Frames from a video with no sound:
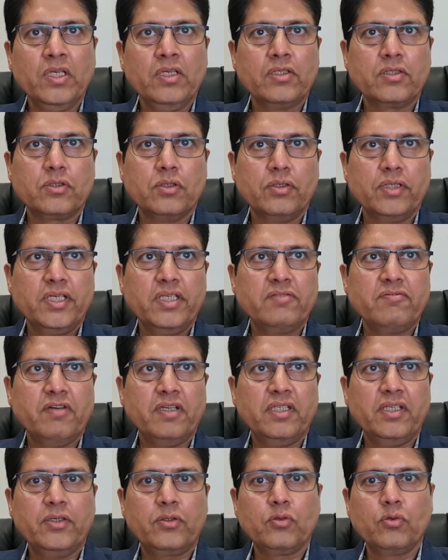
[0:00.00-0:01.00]
So these were
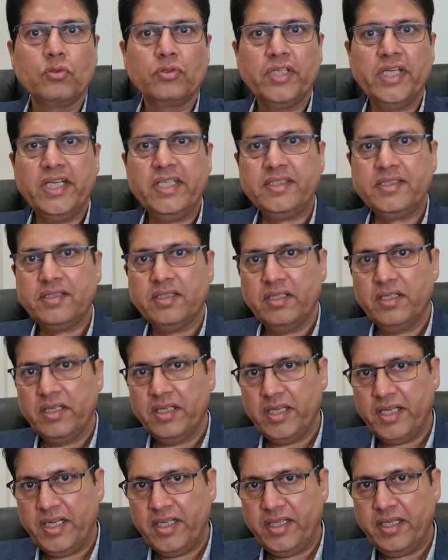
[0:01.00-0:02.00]
the two things.
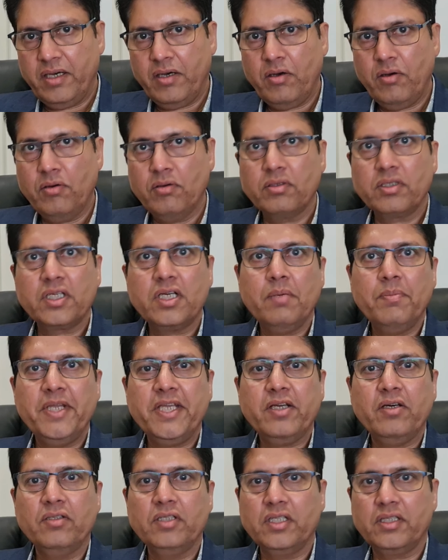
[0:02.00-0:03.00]
And now
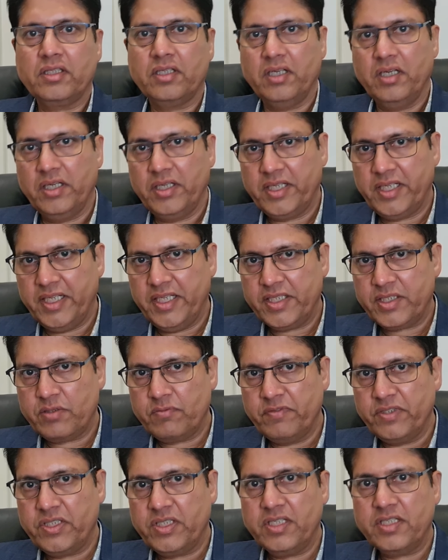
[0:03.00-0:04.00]
coming on the third test,
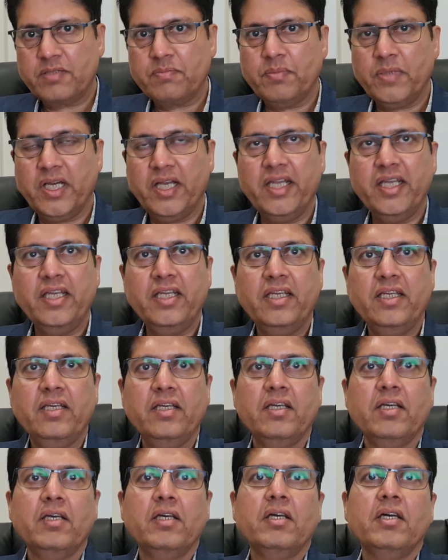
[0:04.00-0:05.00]
which is my
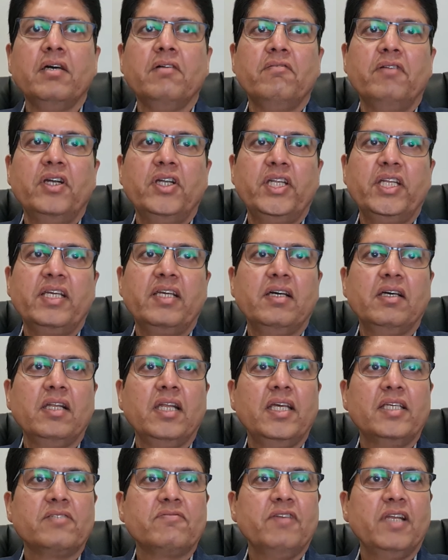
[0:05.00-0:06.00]
vertical
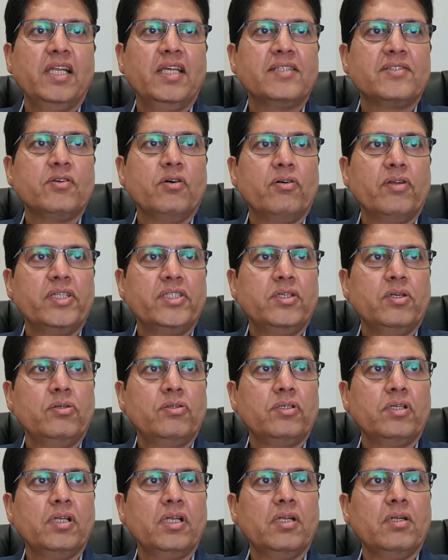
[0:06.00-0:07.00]
as well as
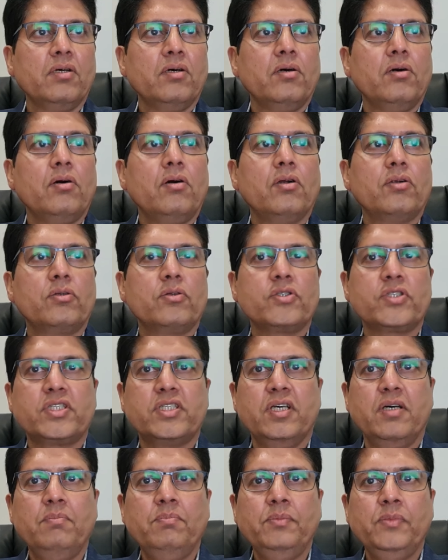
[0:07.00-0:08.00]
horizontal auto
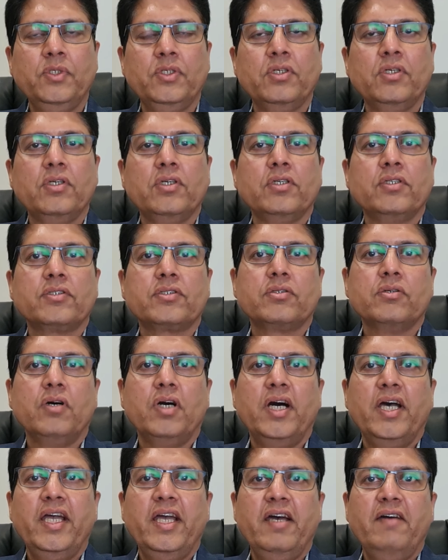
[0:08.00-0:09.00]
sum. So
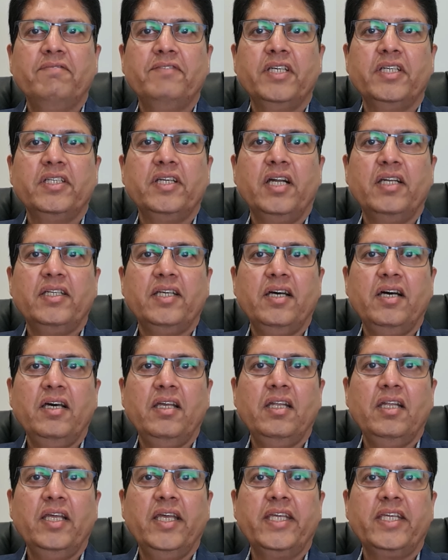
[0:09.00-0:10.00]
I have the data
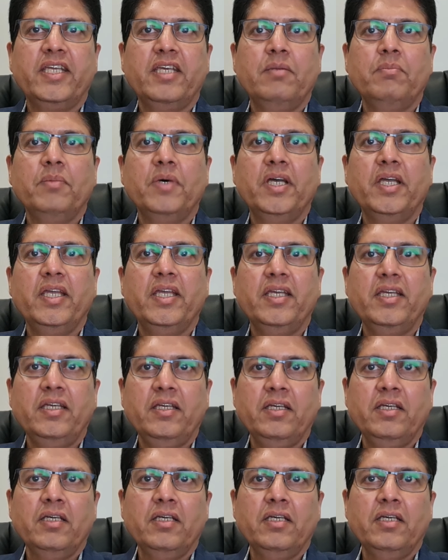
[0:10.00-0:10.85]
like in my